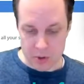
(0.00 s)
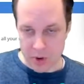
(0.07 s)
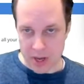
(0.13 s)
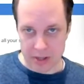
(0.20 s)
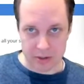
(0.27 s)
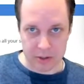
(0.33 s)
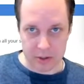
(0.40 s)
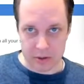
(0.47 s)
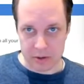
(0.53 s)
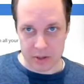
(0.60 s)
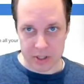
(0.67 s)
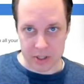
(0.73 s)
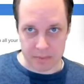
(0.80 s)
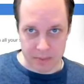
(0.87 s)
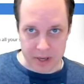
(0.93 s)
enter your
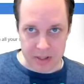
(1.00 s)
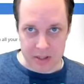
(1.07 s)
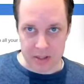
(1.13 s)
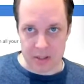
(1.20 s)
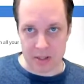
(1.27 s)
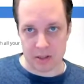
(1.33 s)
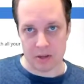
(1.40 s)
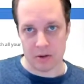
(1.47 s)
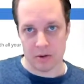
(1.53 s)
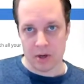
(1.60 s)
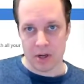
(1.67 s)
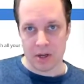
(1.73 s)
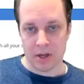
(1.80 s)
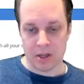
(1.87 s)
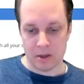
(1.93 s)
expense and you
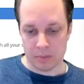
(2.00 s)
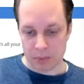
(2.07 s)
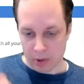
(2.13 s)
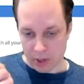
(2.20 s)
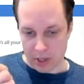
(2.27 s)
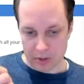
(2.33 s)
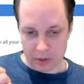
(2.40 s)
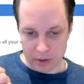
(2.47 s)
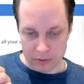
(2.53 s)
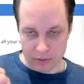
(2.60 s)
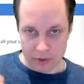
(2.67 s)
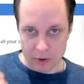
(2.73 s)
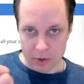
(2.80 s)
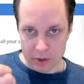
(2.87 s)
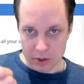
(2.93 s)
pull out your
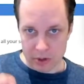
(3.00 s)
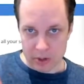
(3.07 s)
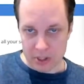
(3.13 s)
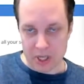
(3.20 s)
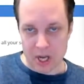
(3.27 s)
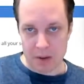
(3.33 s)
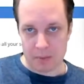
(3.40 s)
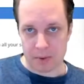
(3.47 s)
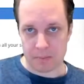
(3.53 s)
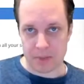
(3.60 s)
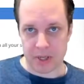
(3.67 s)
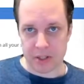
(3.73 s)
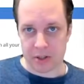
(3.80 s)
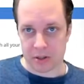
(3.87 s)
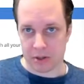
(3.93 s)
phone and you snap a
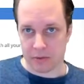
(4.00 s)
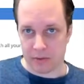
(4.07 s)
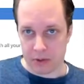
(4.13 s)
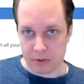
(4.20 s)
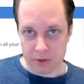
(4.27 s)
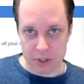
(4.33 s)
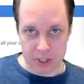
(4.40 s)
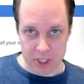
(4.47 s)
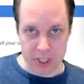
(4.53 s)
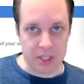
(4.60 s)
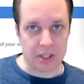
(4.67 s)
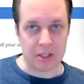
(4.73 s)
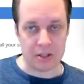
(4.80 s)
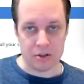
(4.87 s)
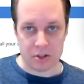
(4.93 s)
picture of the
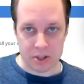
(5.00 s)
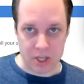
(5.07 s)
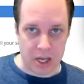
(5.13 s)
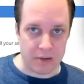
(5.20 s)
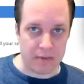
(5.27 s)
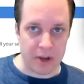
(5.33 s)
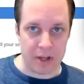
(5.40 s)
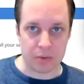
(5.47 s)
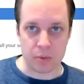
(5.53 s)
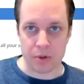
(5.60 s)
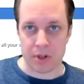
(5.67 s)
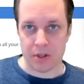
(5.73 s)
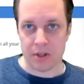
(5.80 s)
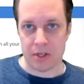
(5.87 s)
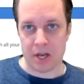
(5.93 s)
receipt and you save that
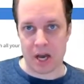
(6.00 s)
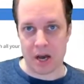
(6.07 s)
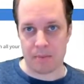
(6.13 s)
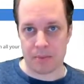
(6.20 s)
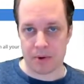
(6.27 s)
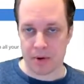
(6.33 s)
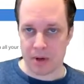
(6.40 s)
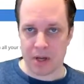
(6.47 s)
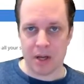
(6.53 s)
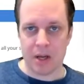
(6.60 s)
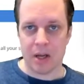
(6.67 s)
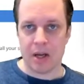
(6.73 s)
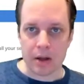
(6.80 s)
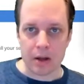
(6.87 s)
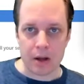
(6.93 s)
within the app.
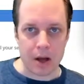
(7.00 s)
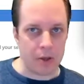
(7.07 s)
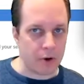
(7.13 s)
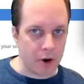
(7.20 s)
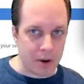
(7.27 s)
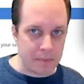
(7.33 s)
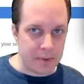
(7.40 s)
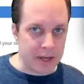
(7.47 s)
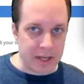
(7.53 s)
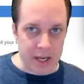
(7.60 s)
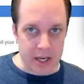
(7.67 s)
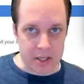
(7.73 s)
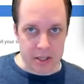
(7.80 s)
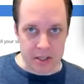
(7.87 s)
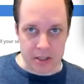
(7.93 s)
Other
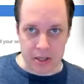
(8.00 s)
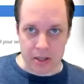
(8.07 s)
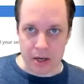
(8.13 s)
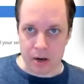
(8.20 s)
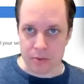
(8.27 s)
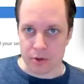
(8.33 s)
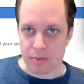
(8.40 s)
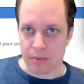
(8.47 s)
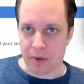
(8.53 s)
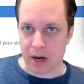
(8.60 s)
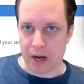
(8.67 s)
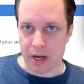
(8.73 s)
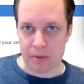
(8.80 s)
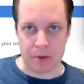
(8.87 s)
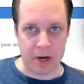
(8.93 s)
applications that comes to
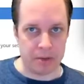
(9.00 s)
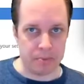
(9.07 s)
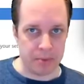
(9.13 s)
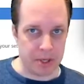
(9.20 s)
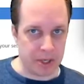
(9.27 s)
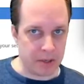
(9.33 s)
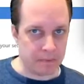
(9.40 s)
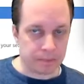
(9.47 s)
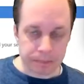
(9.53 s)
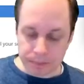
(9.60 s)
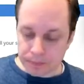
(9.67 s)
mind might be